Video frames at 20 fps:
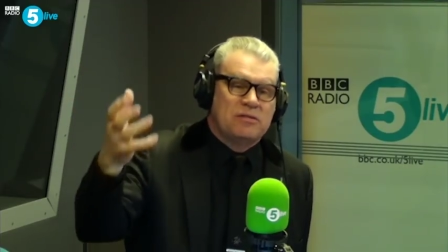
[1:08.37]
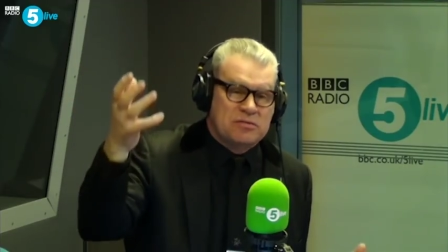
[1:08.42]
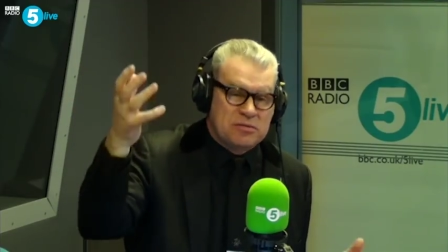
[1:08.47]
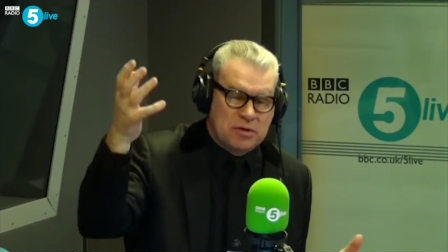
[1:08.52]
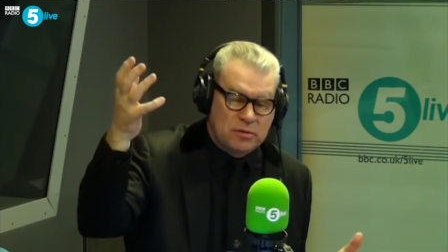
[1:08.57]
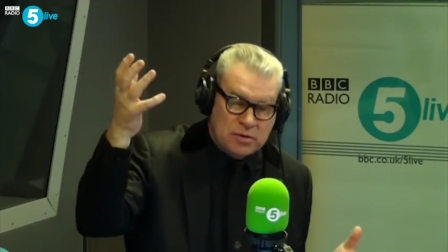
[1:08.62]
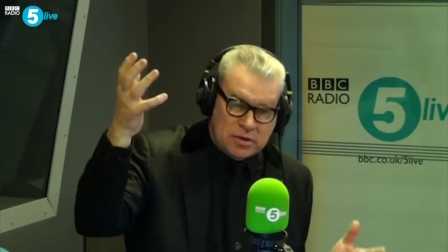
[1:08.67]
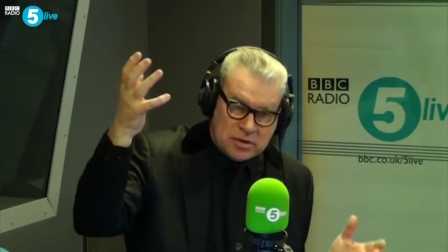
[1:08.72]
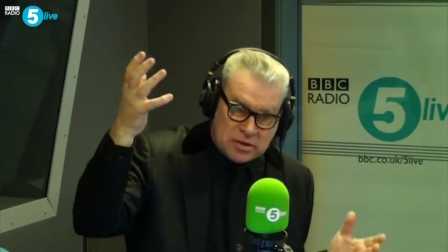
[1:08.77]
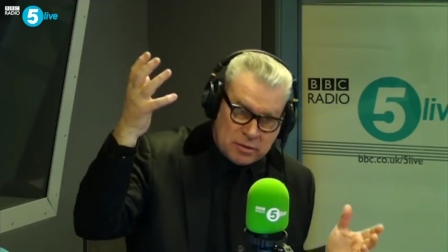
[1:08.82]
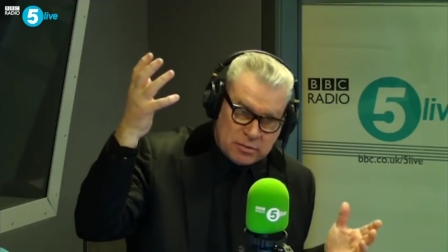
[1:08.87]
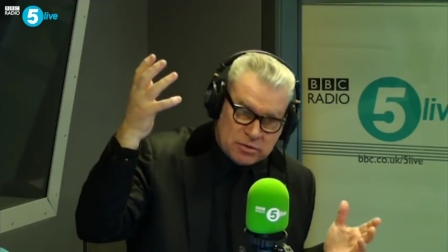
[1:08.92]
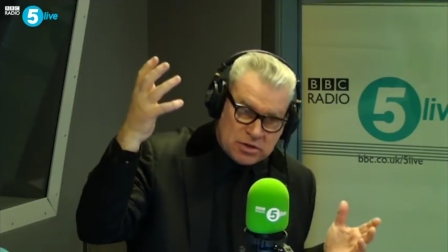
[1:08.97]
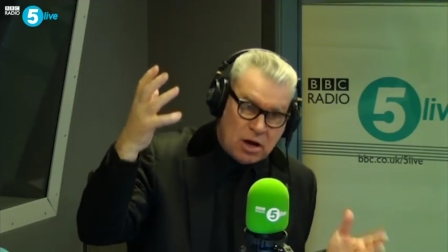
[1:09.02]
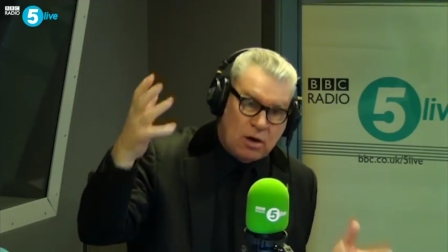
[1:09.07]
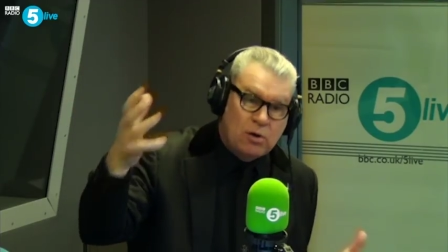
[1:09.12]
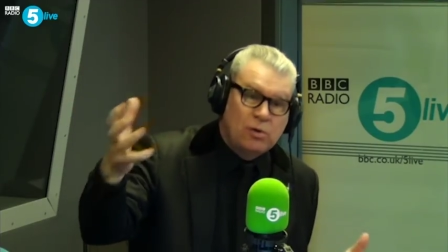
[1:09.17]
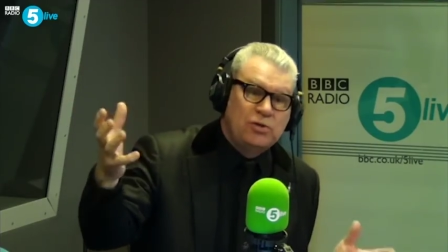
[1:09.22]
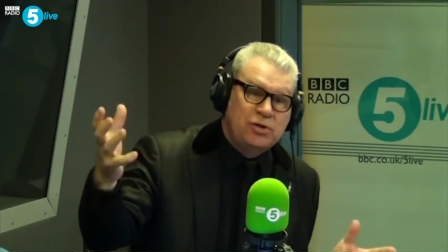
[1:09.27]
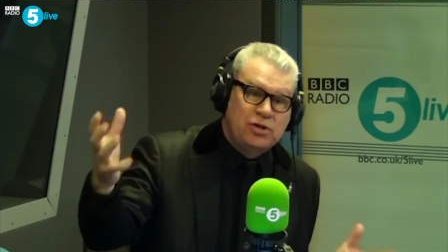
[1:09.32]
So there was a
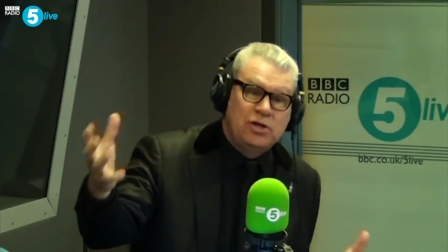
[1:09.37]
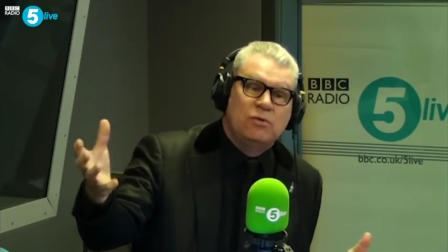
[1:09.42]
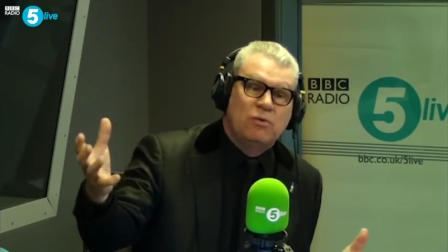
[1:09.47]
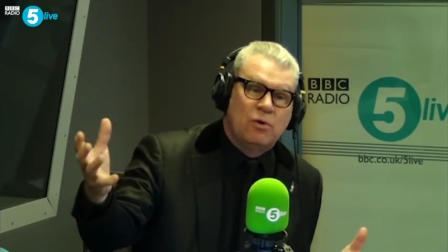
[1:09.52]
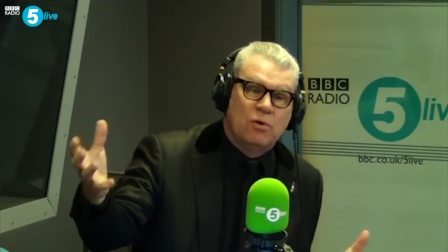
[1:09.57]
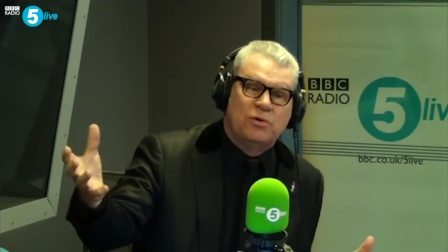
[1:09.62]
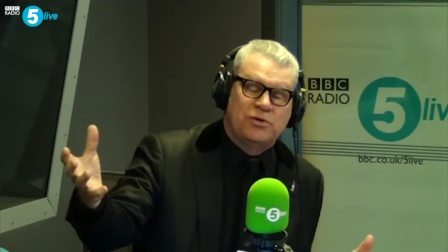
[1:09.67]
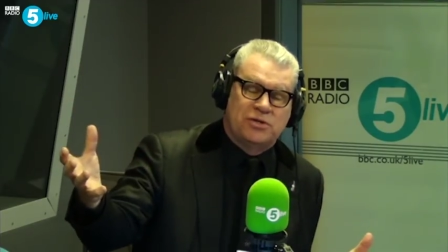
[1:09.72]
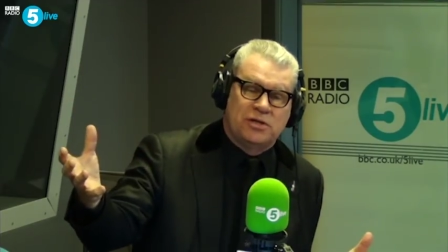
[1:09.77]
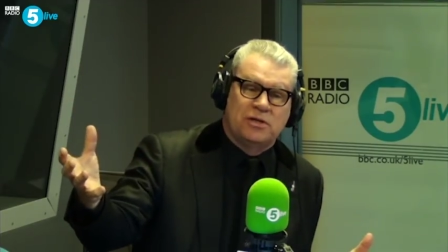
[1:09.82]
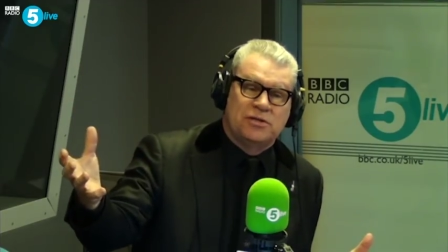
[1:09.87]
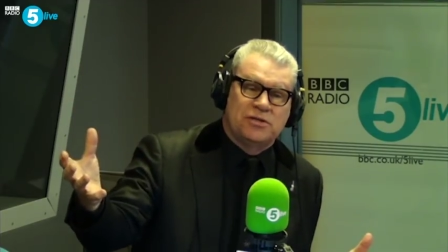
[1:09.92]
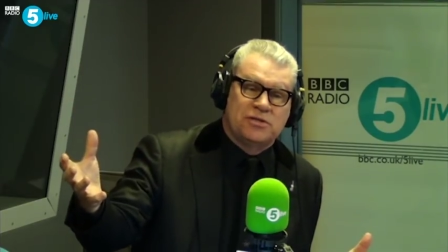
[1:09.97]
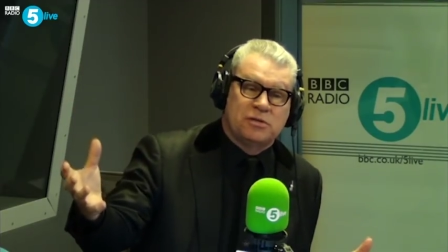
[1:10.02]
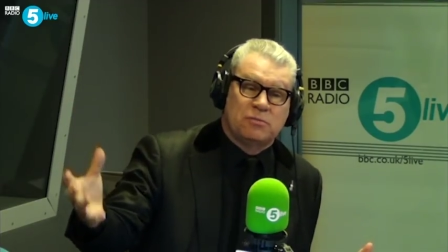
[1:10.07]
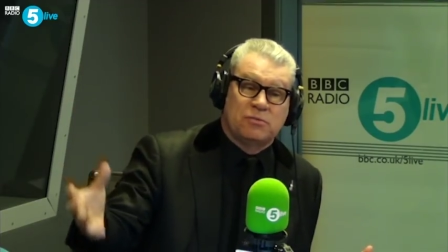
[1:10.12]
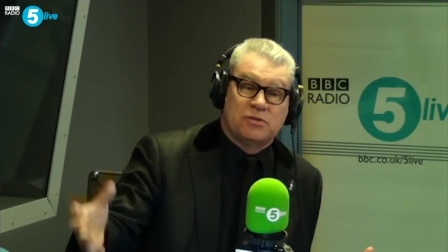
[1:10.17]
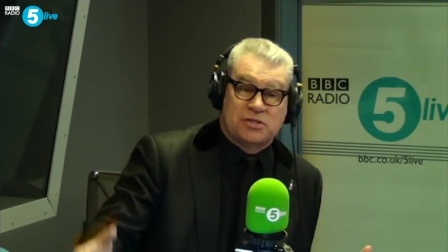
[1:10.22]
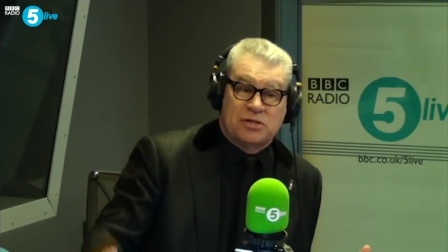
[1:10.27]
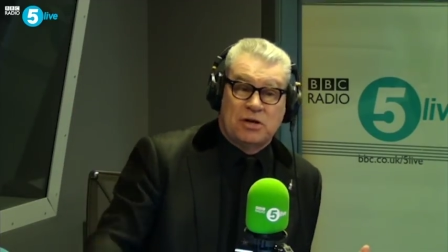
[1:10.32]
whole new audience
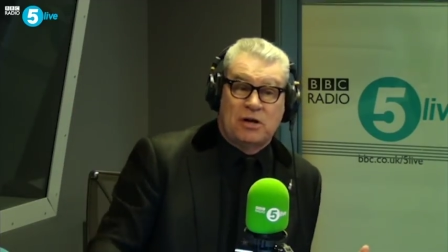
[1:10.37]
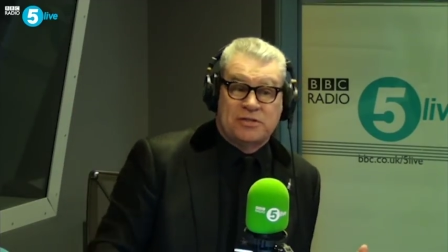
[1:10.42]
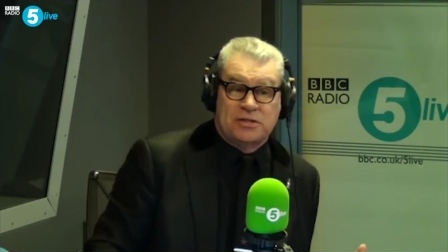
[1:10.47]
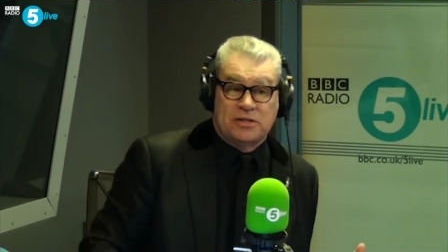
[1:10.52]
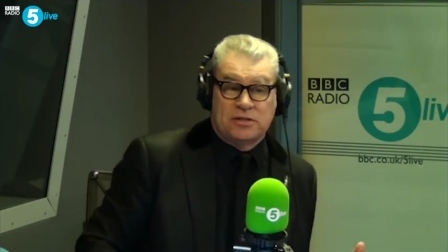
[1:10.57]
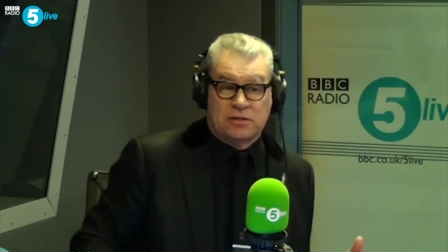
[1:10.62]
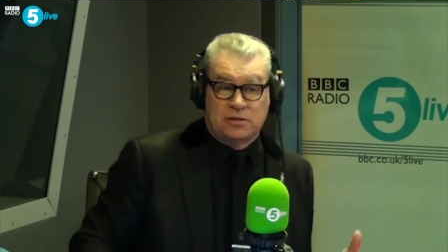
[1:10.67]
that was starting